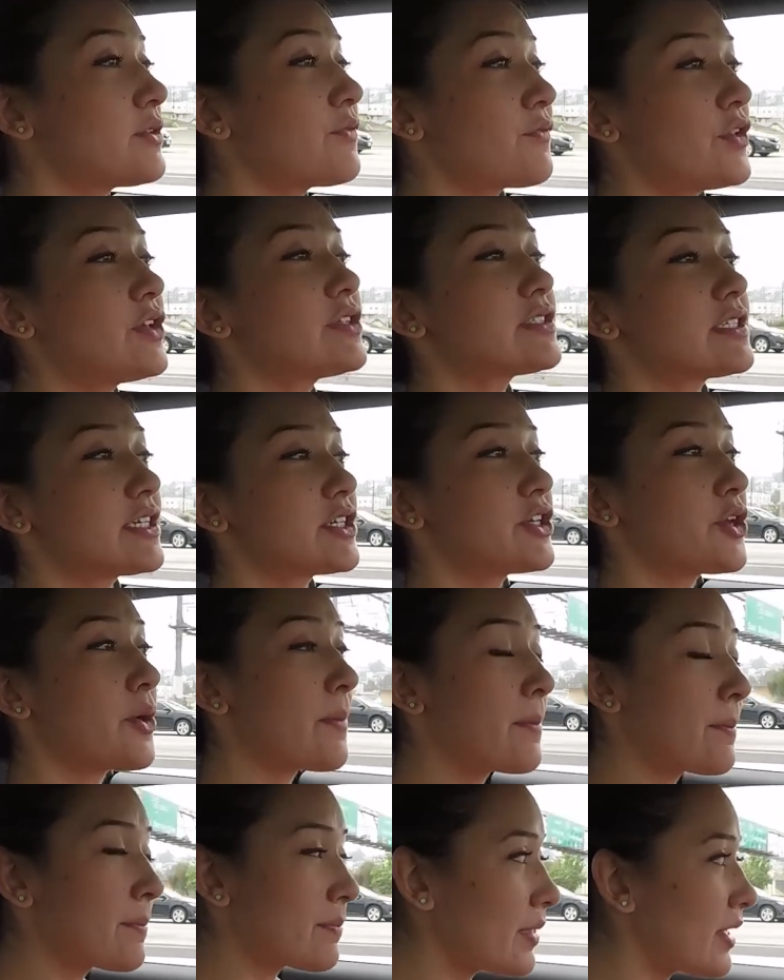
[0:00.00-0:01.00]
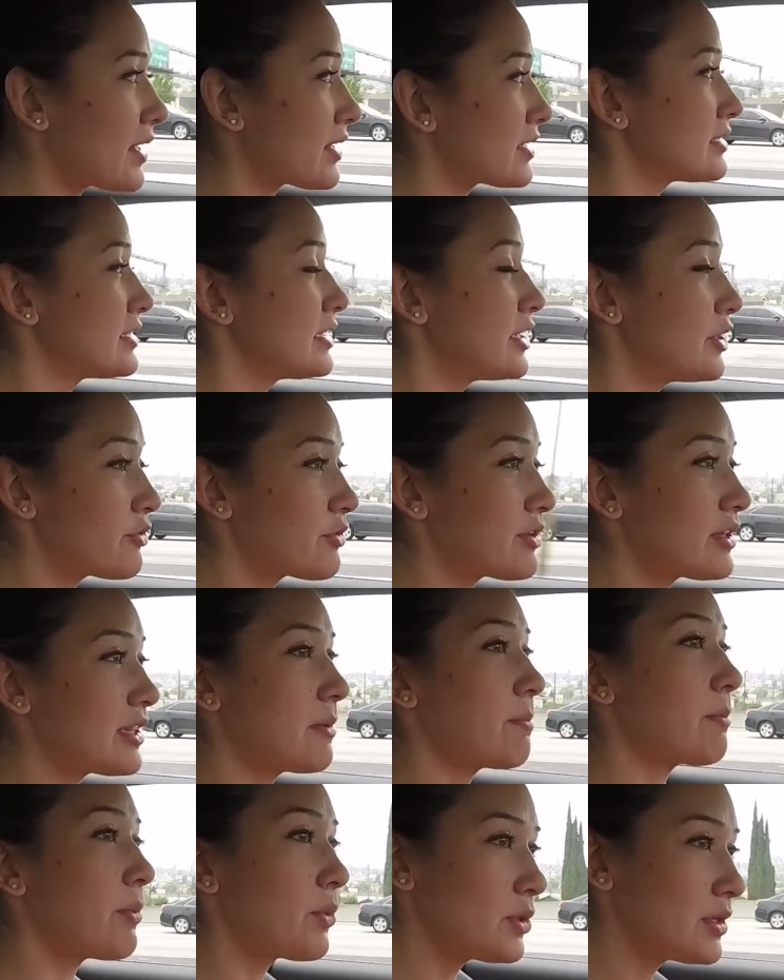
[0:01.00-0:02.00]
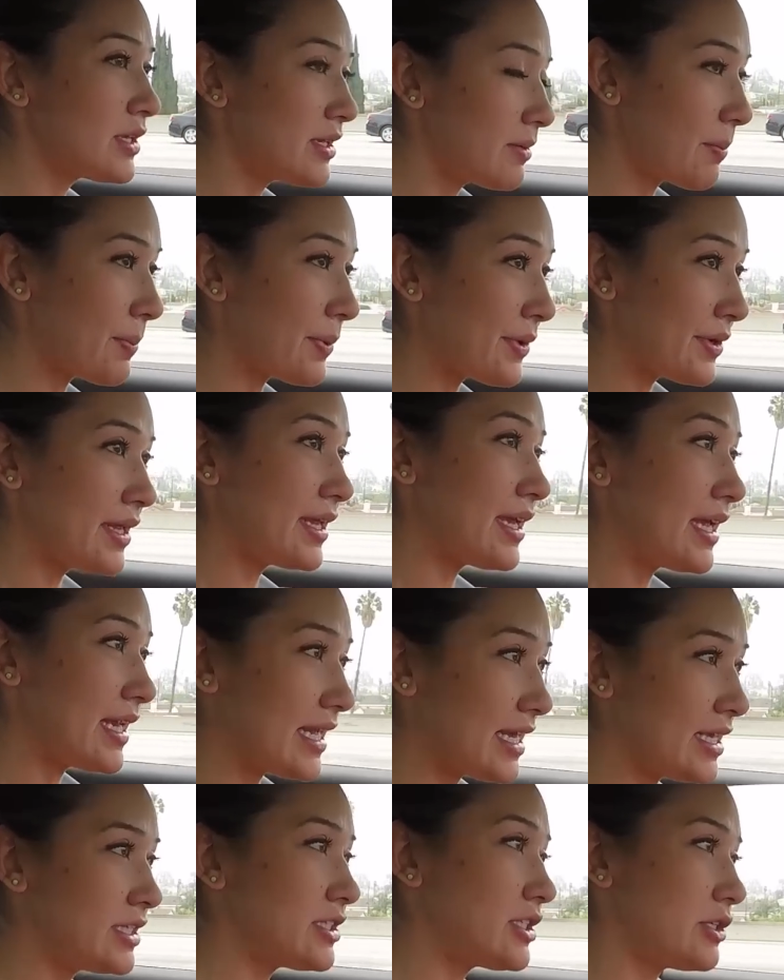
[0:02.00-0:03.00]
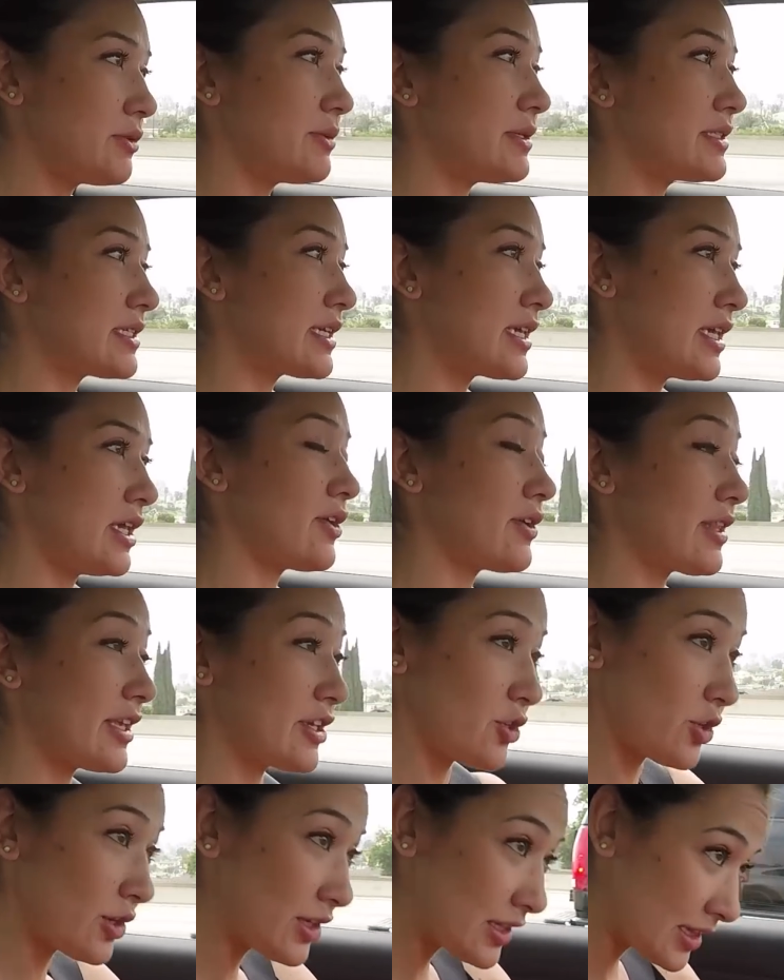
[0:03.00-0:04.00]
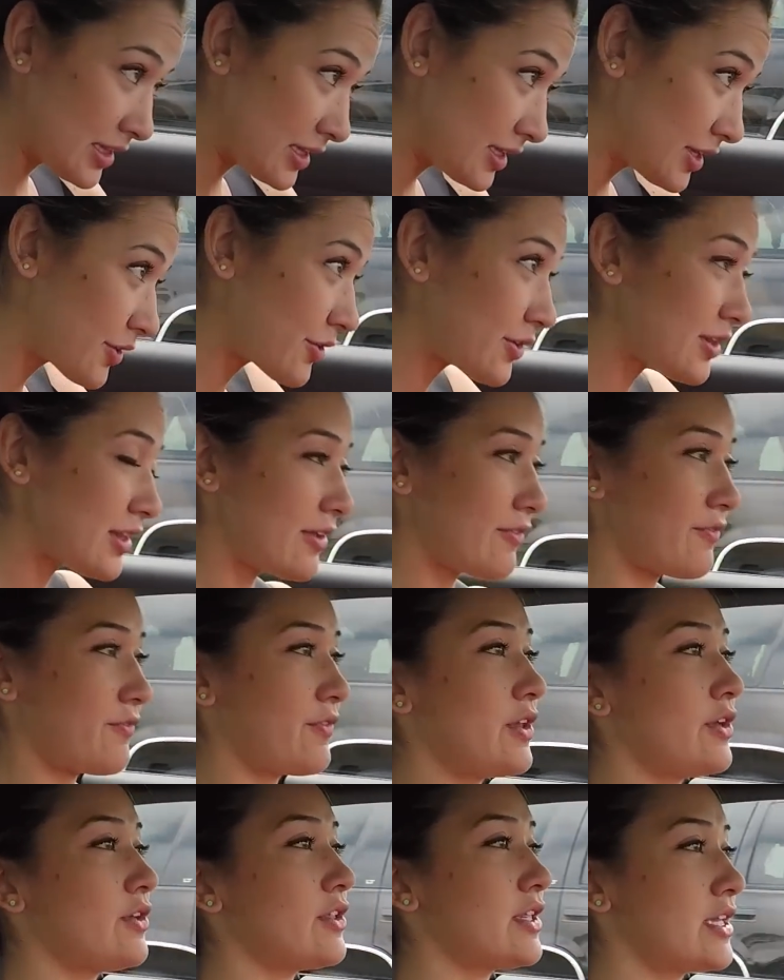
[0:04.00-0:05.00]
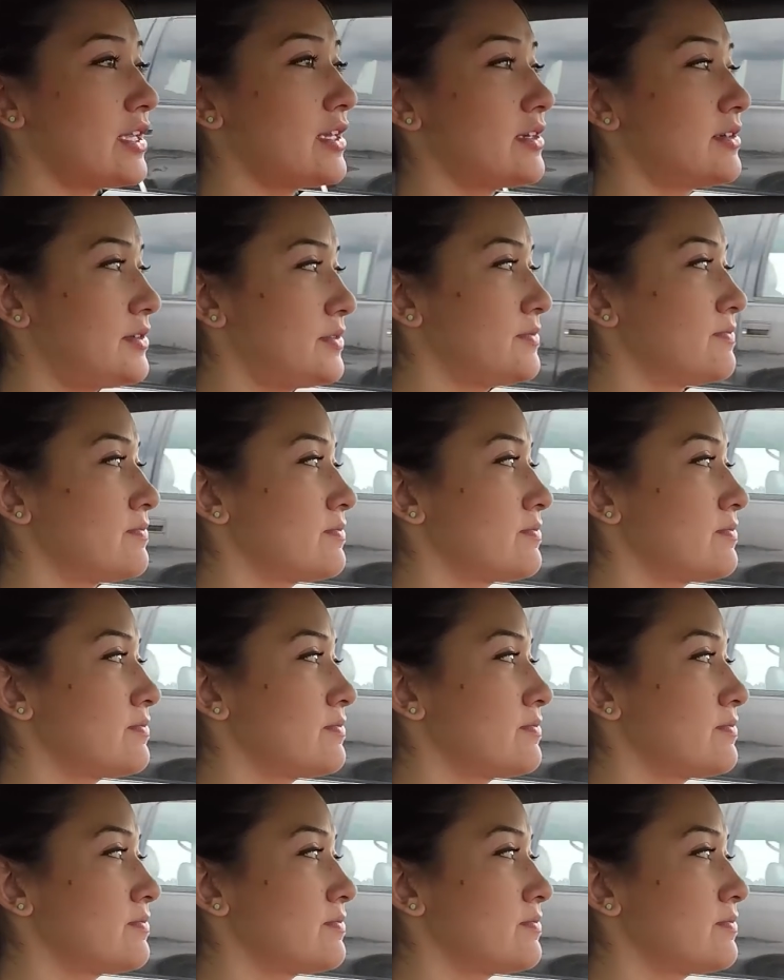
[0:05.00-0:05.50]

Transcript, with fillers: one feels like you're like literally pulling putting it into its gear. Like you can literally feel it.